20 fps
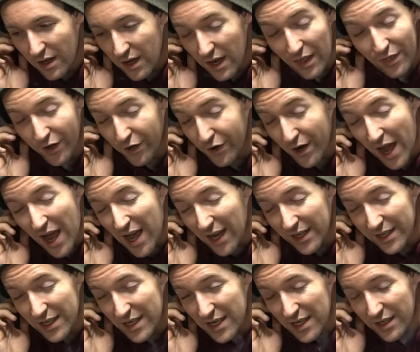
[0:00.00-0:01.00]
and they're
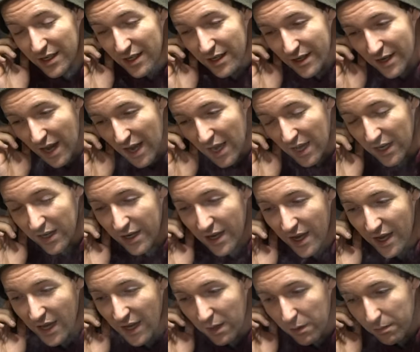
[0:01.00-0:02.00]
non-heated, non,
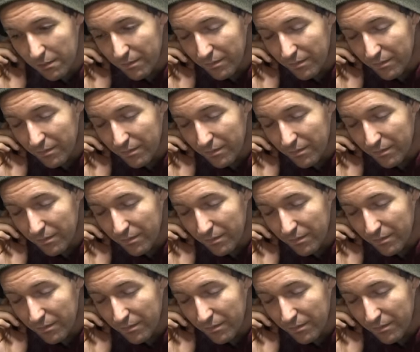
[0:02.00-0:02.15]
uh,